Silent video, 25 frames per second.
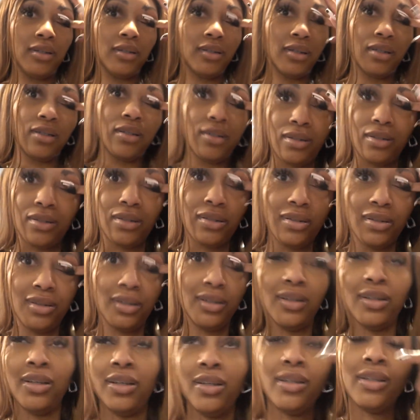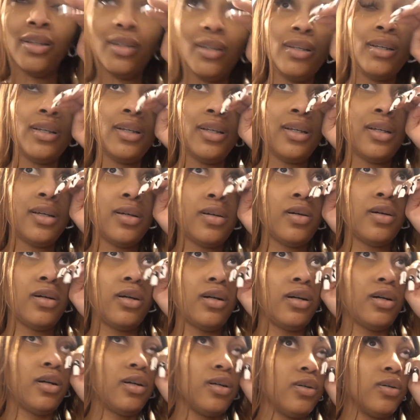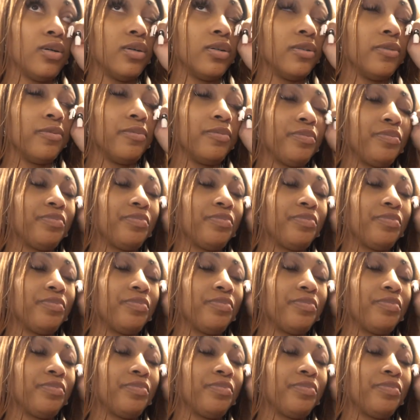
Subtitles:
Woo.